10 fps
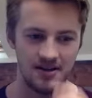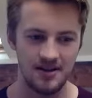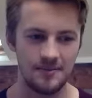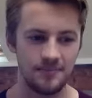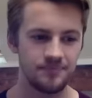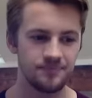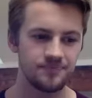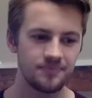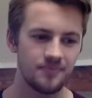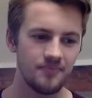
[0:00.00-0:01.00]
And
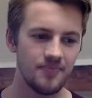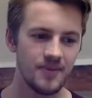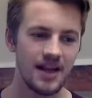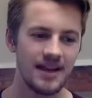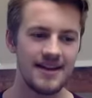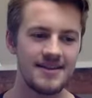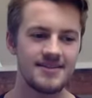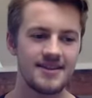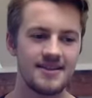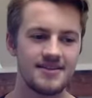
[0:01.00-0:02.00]
it
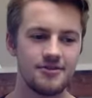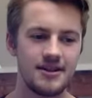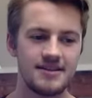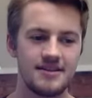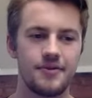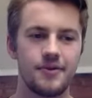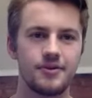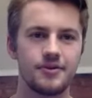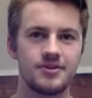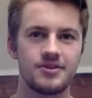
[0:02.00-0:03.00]
is a really
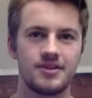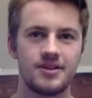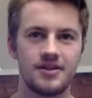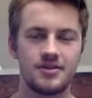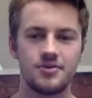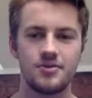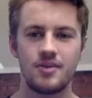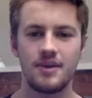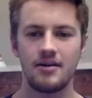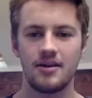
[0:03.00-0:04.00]
difficult thing to talk
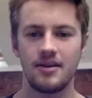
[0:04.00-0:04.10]
about.